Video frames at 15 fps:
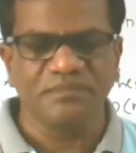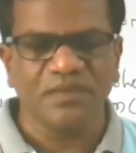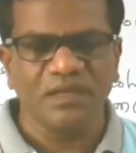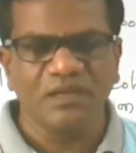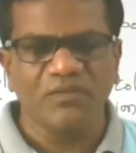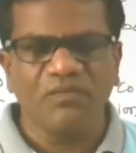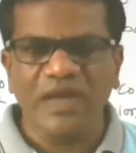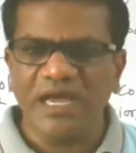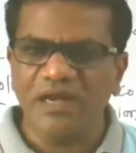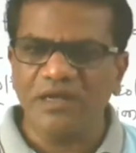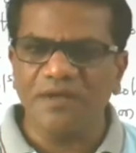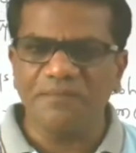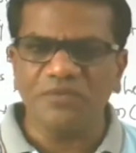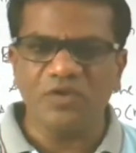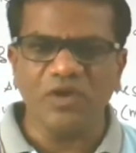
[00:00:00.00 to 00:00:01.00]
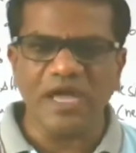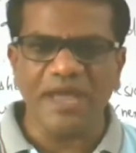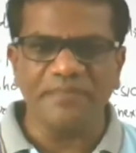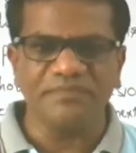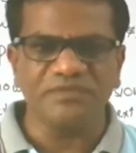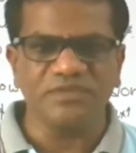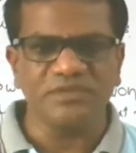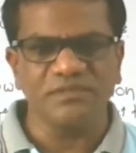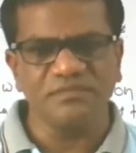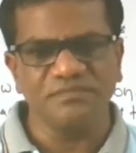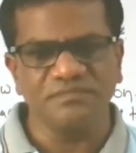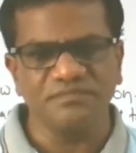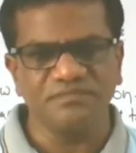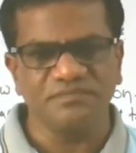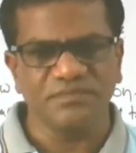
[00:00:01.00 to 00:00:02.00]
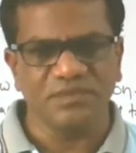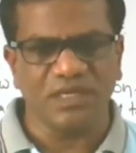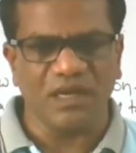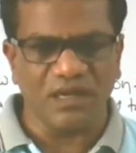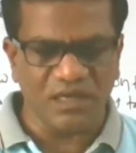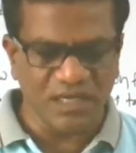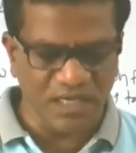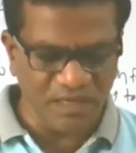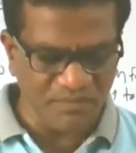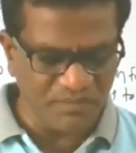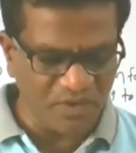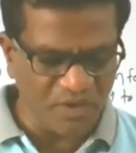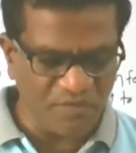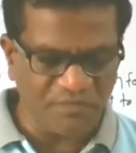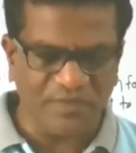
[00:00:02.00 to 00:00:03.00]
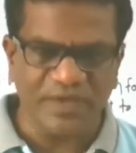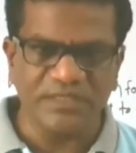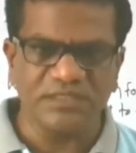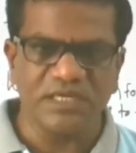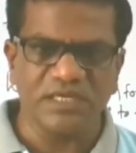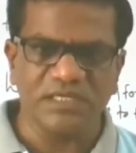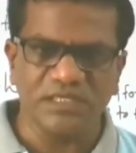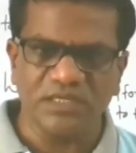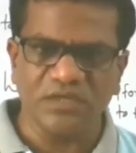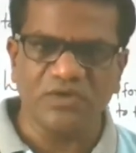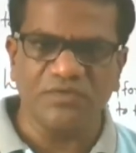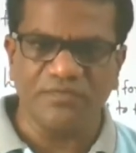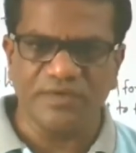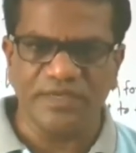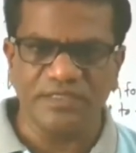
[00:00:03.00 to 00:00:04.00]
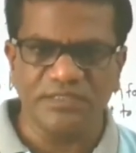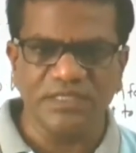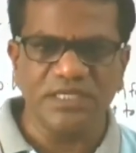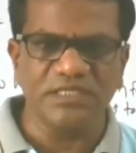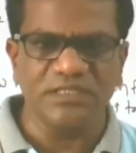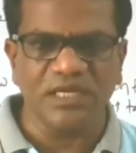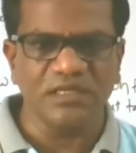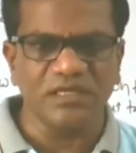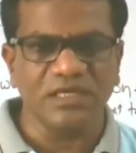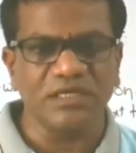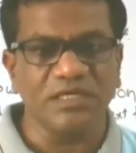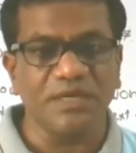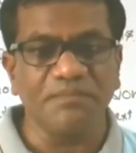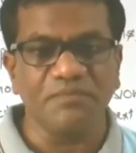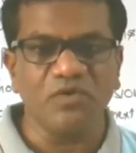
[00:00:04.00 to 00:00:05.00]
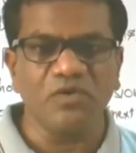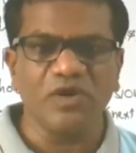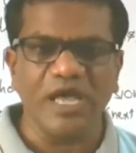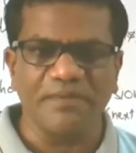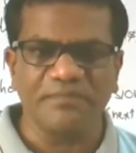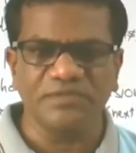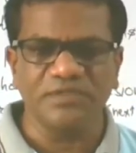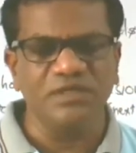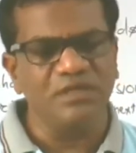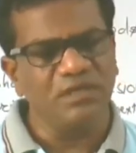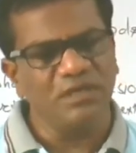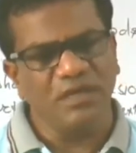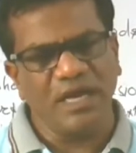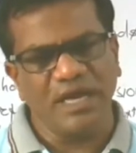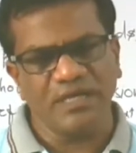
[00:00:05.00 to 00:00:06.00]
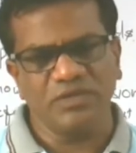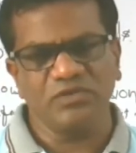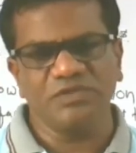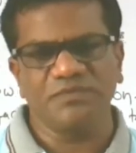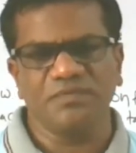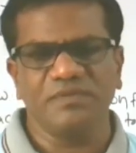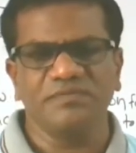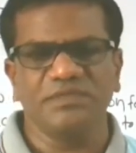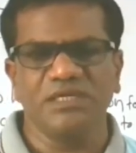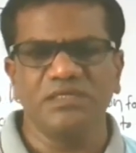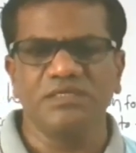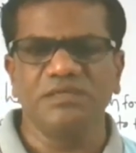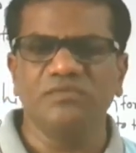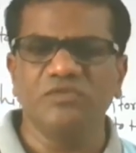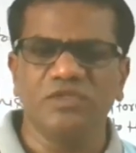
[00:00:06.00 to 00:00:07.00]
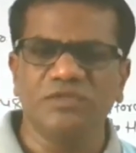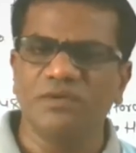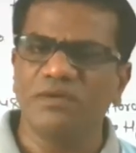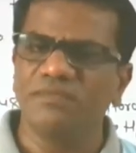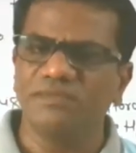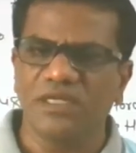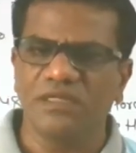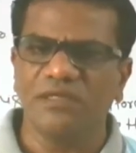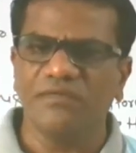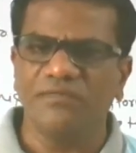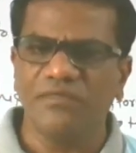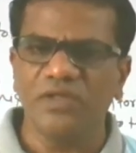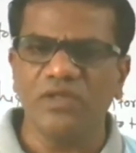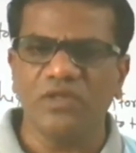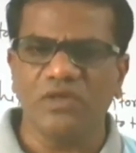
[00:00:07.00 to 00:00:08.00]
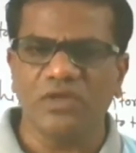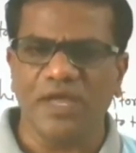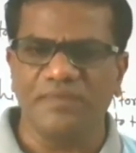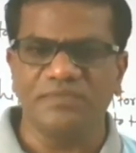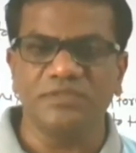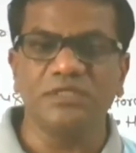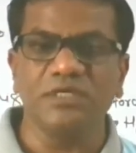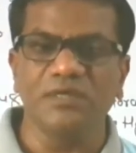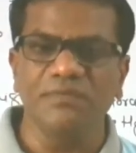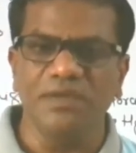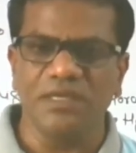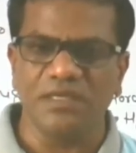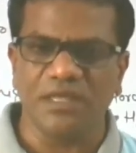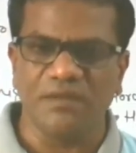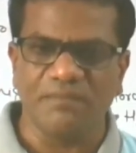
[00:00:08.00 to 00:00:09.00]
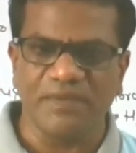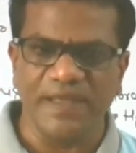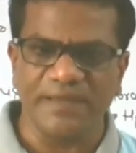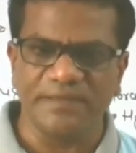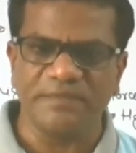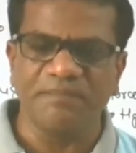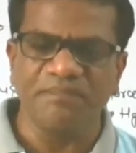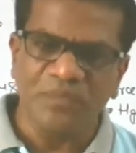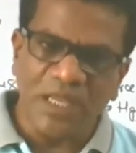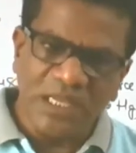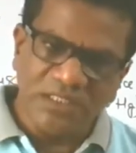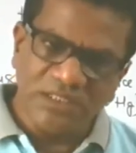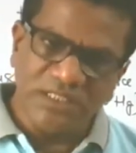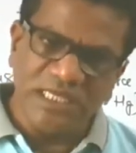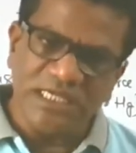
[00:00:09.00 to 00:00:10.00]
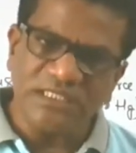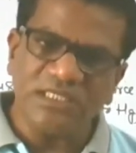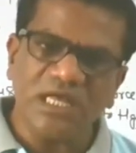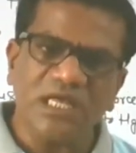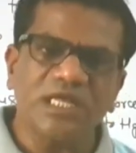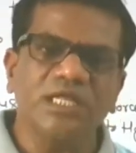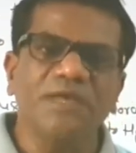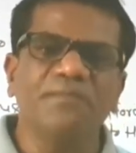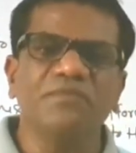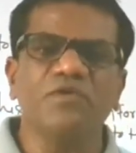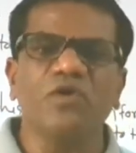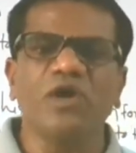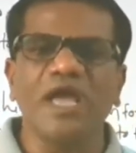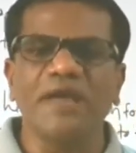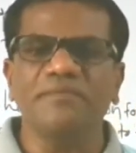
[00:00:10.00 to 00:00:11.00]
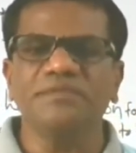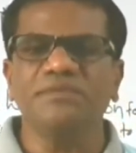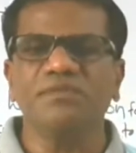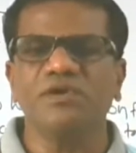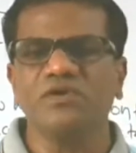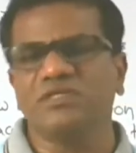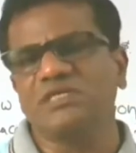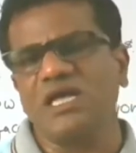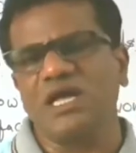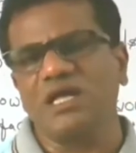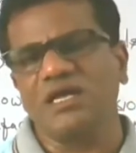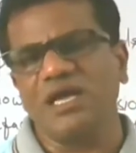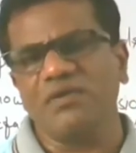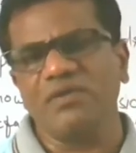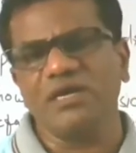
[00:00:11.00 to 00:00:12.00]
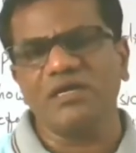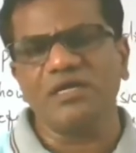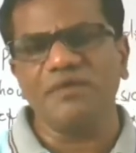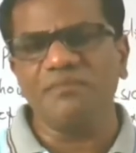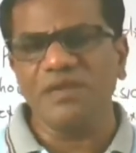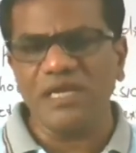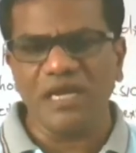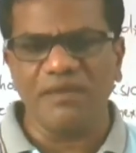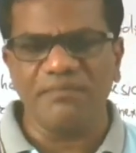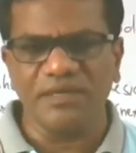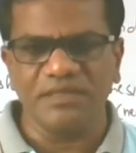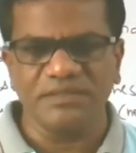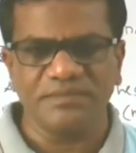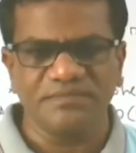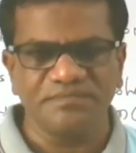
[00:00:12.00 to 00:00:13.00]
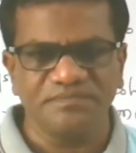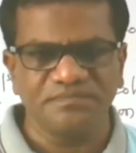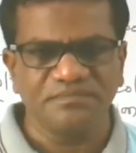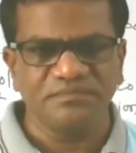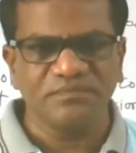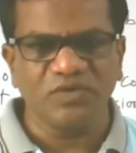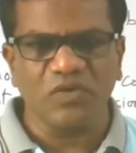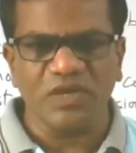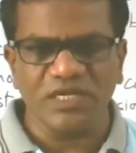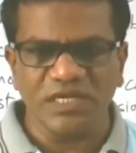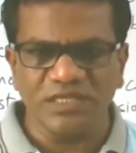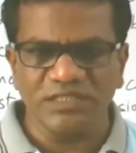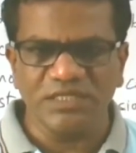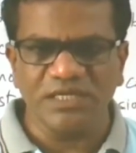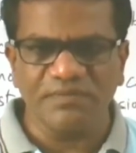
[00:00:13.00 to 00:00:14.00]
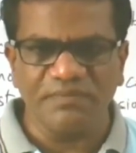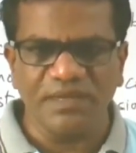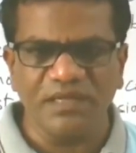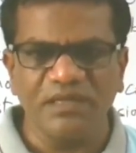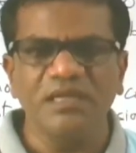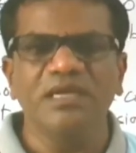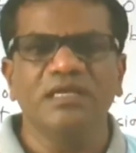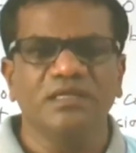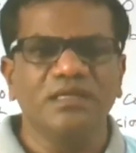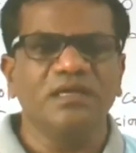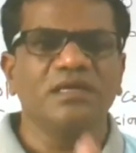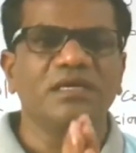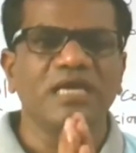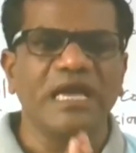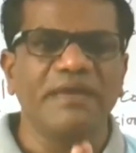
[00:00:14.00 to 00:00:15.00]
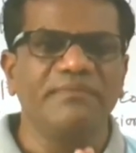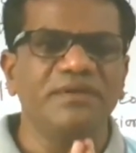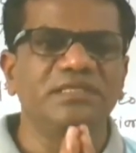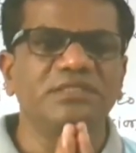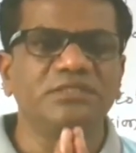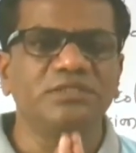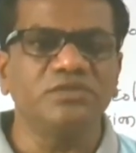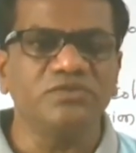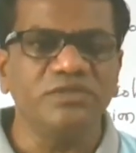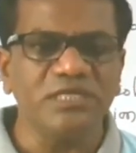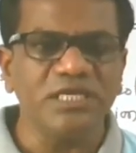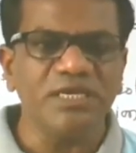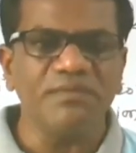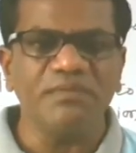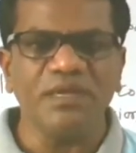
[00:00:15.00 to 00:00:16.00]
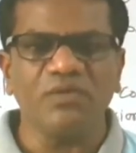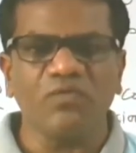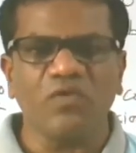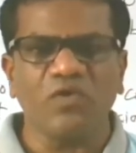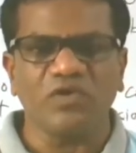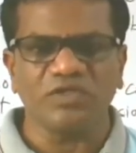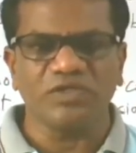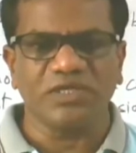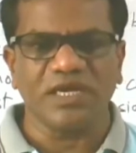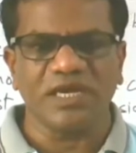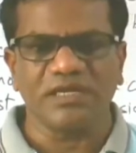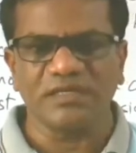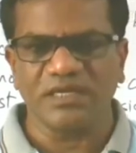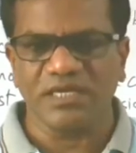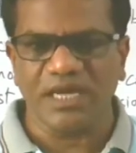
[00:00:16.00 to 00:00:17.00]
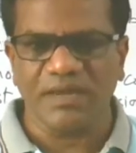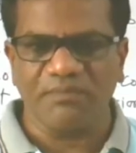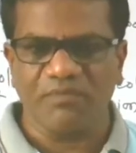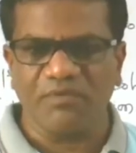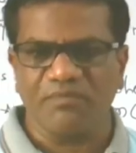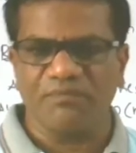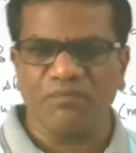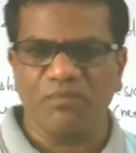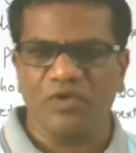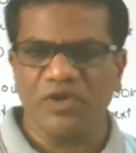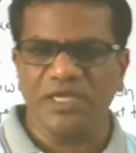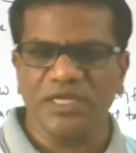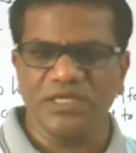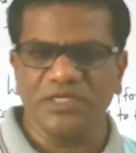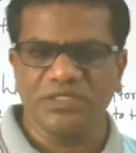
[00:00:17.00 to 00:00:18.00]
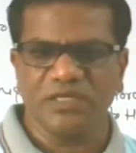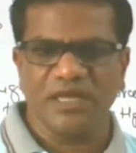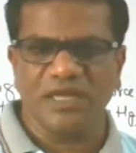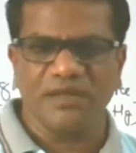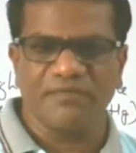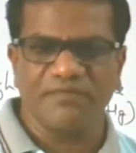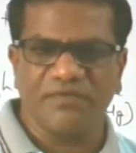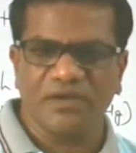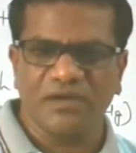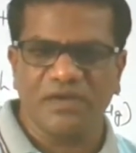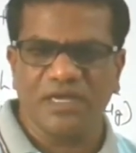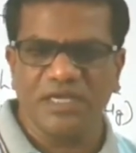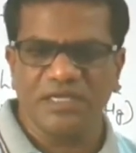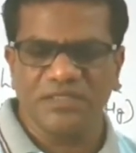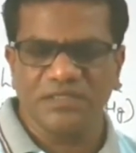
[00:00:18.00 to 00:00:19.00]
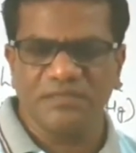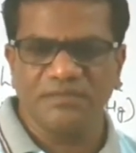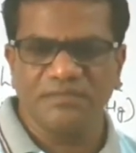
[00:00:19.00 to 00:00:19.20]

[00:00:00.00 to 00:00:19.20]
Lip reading: Why cryptogams? Algae, bryophytes and pteridophytes. These are the cryptogams. Angiosperms and gymnosperms are the phenerogams, seed-bearing plants. These are cryptogams because they are having creeping gametes. What does it mean? Their gametes swim in water at the time of pollination and fertilization.